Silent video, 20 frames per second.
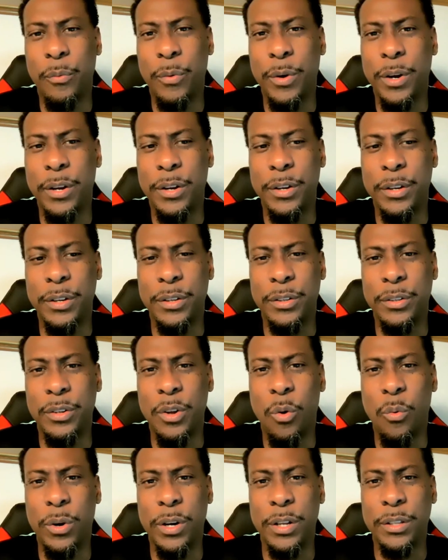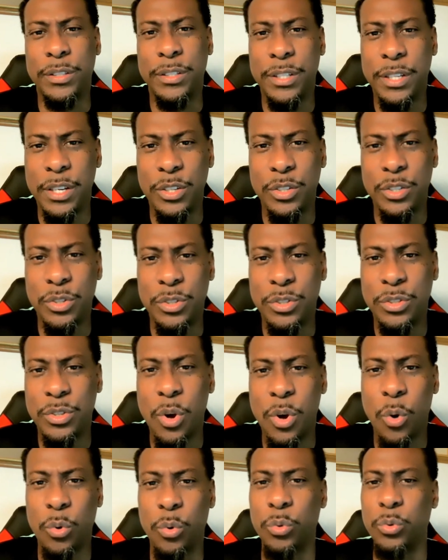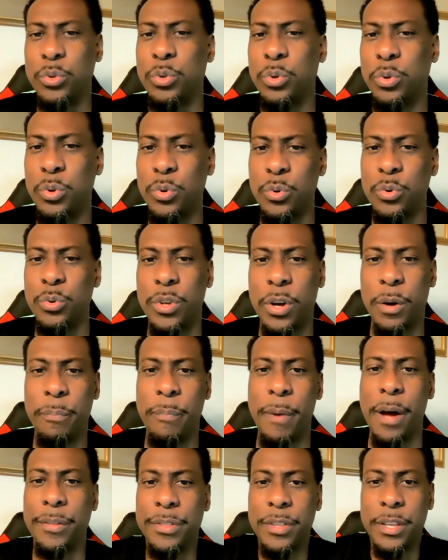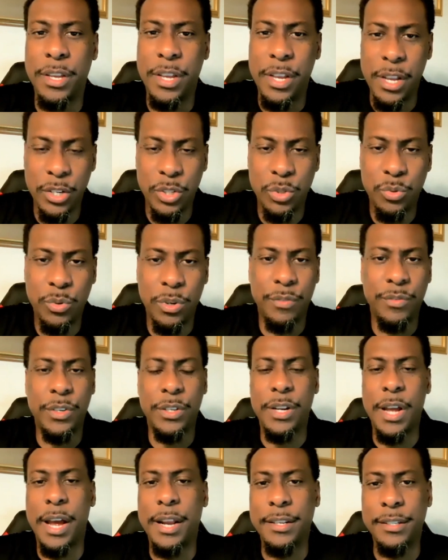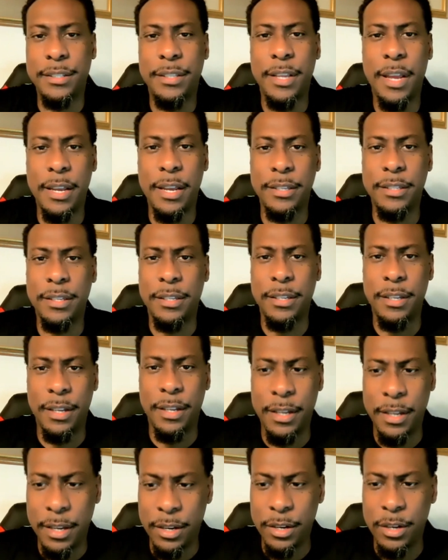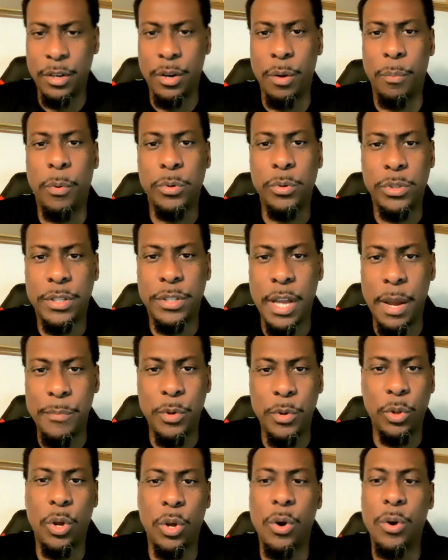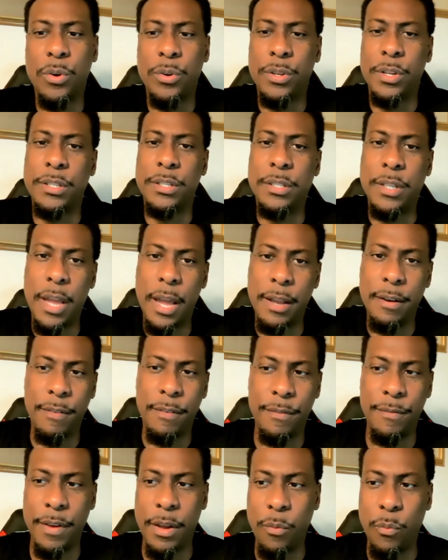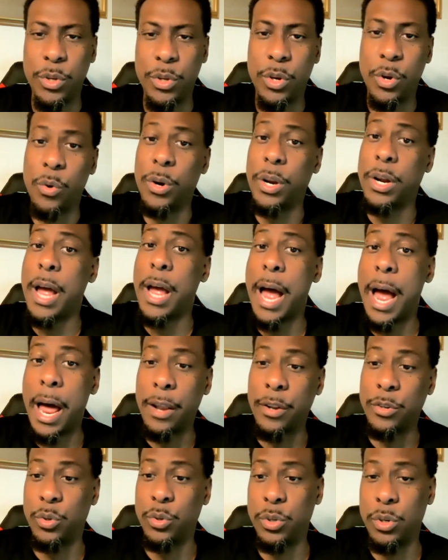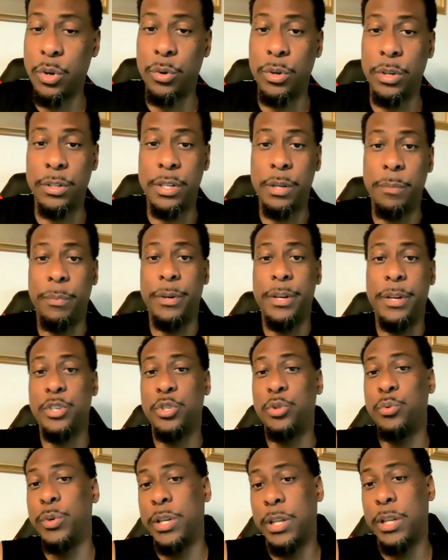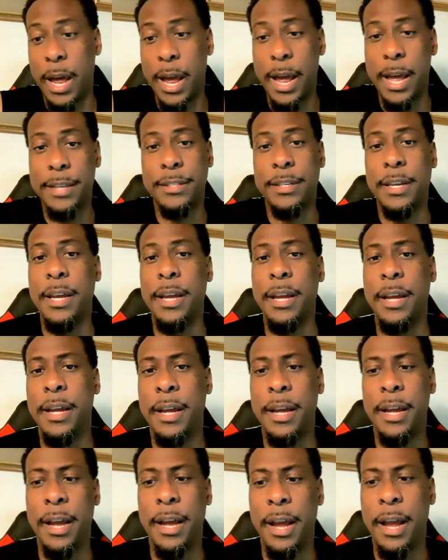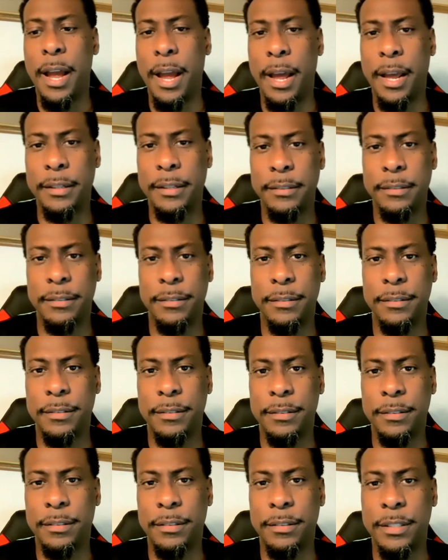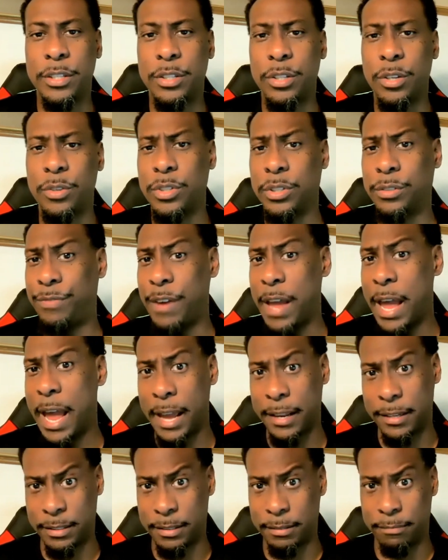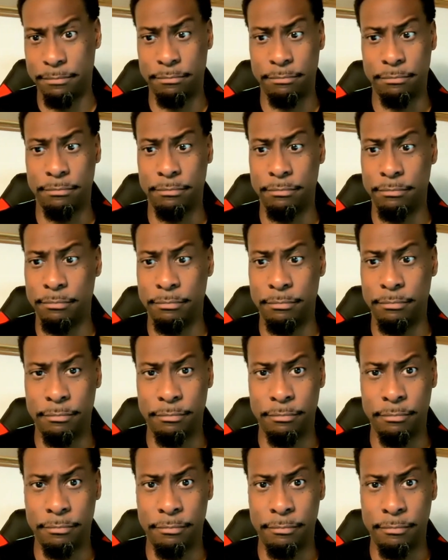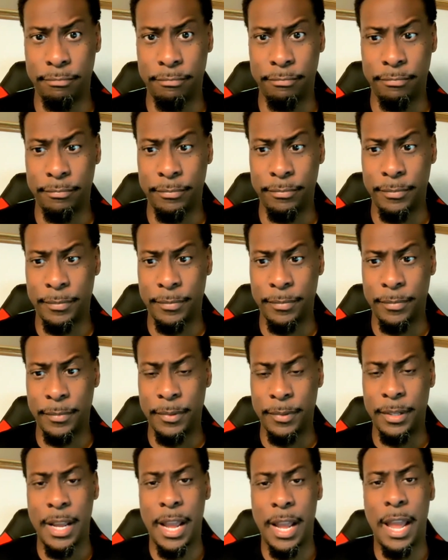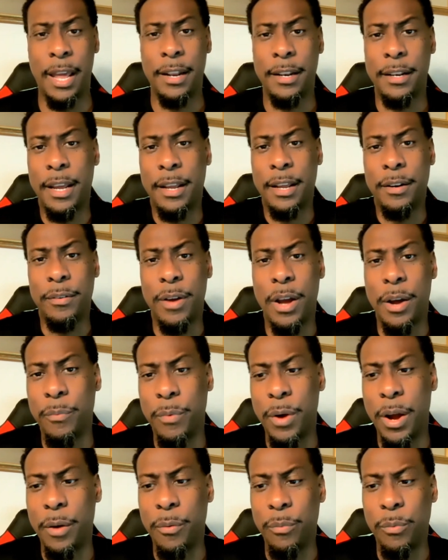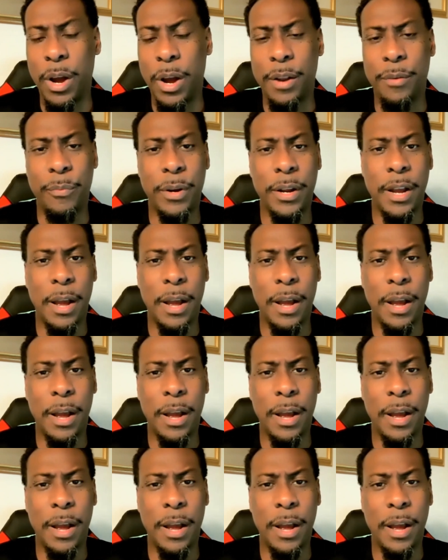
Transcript: we don't want to teach total truth about the history of the United States. You know, most of the time you learn this kind of event when you go to college or you go to a deeper history class. And these are just facts. Mm-hmm. And, and and and and we